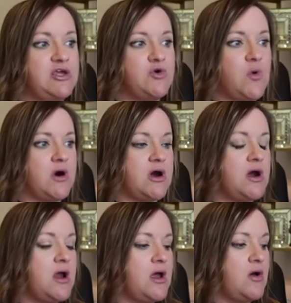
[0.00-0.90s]
your
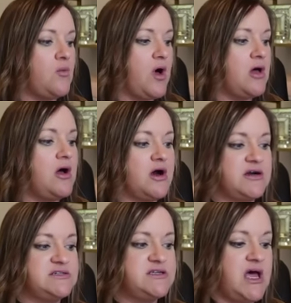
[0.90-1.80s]
wall
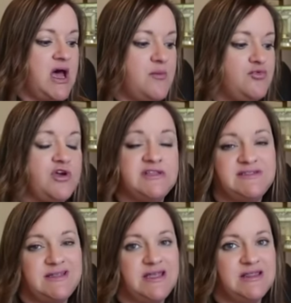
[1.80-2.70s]
art uh,
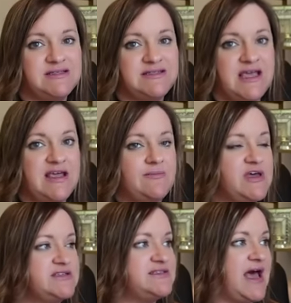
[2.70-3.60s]
prints in the same
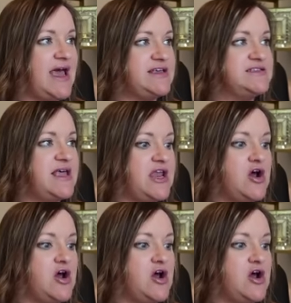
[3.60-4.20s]
size and